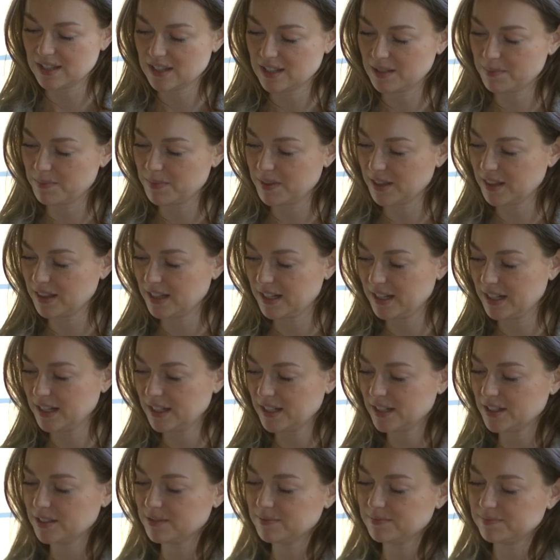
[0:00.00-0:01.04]
something
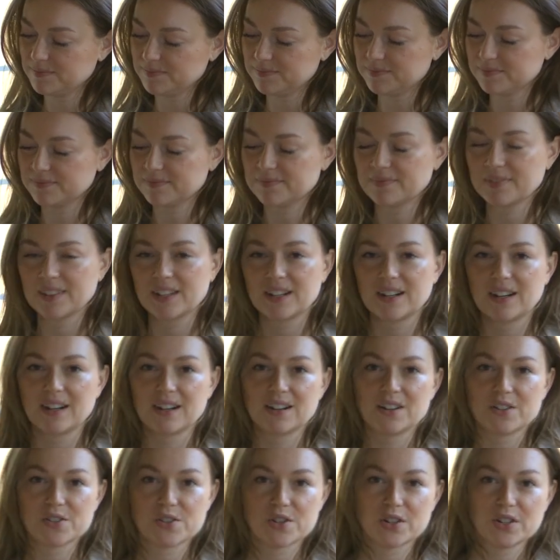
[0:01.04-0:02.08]
like, here,
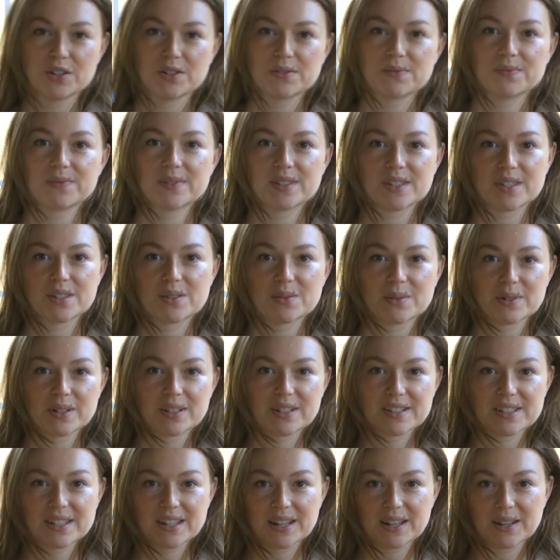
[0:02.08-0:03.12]
I'll show you. This is what it
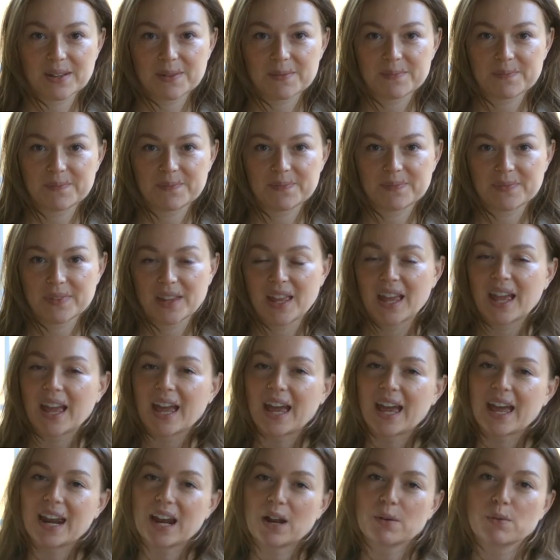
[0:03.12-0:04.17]
looks like.
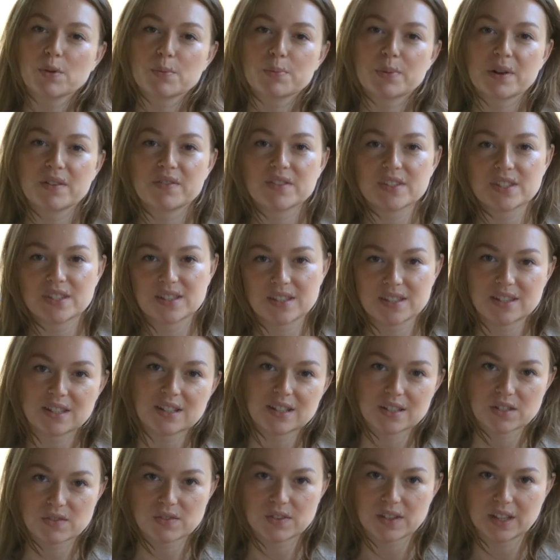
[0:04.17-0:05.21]
And I will preface this
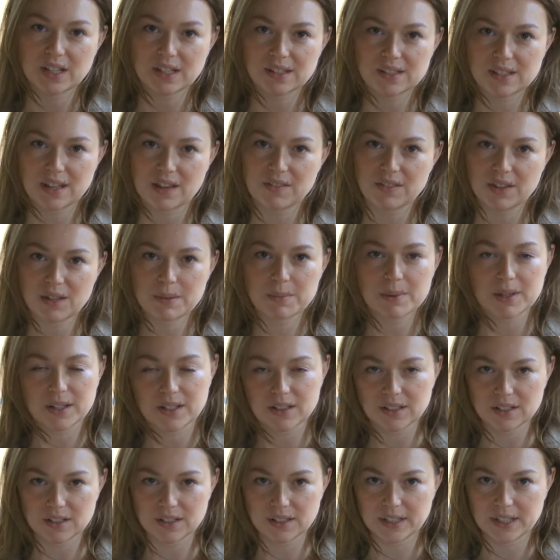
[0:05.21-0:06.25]
is for Thanksgiving, but
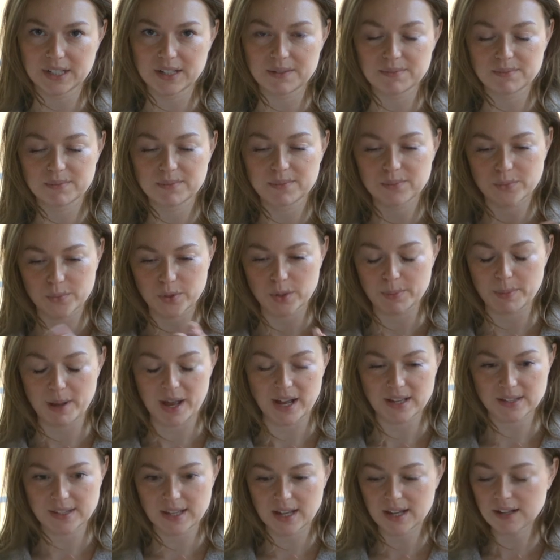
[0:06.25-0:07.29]
clearly we're
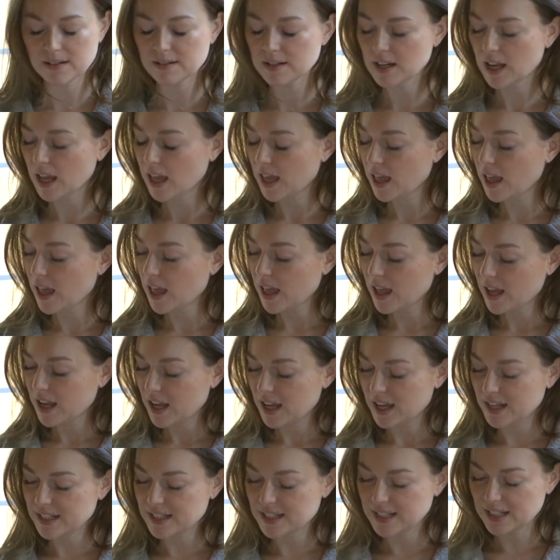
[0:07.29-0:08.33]
past that.
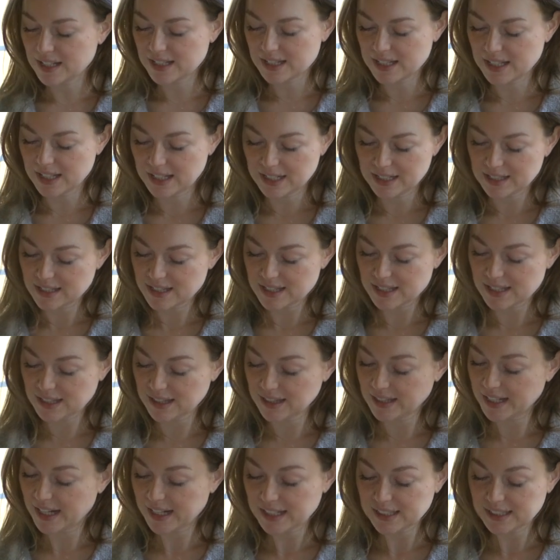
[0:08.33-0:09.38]
It says, it's
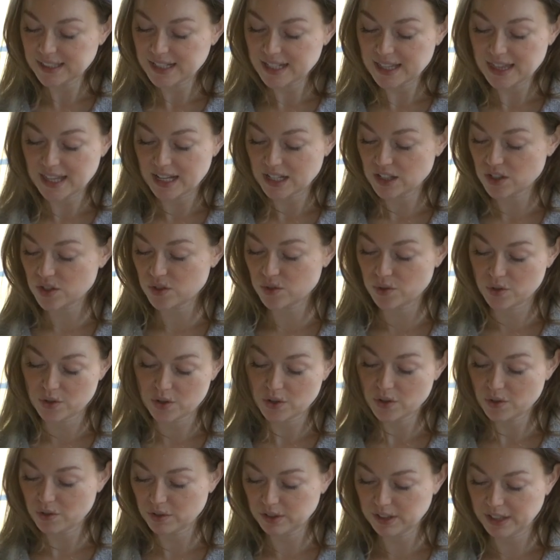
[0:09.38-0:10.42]
likely that
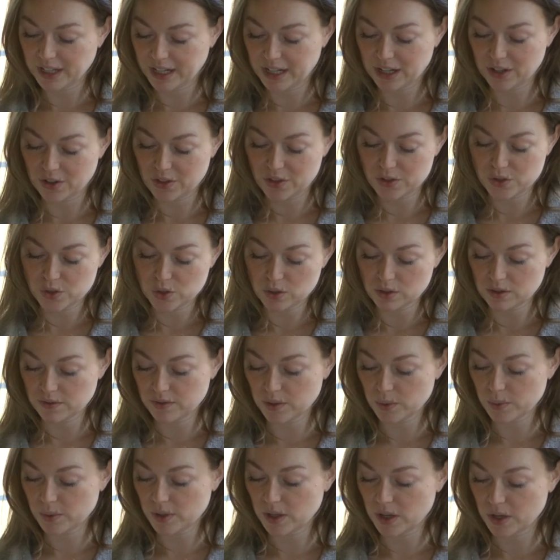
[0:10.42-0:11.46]
sooner or later the 2 of
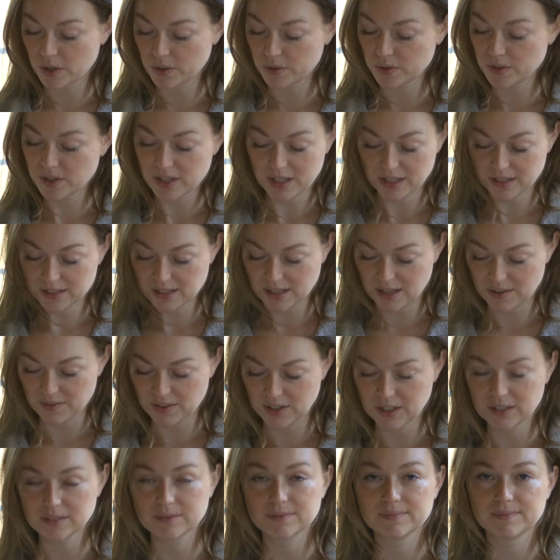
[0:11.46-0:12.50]
you will host
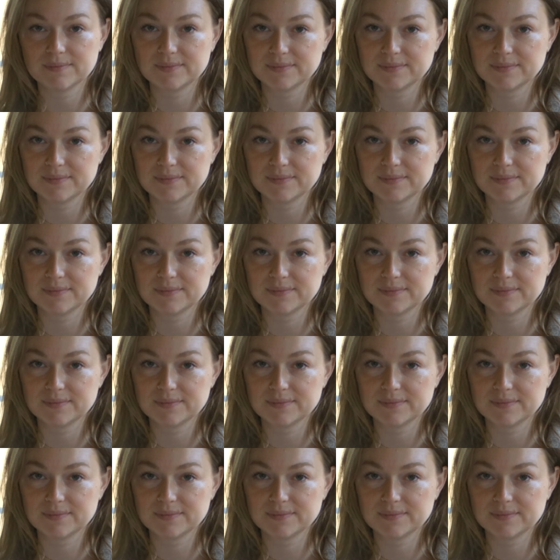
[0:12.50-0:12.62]
Thanksgiving.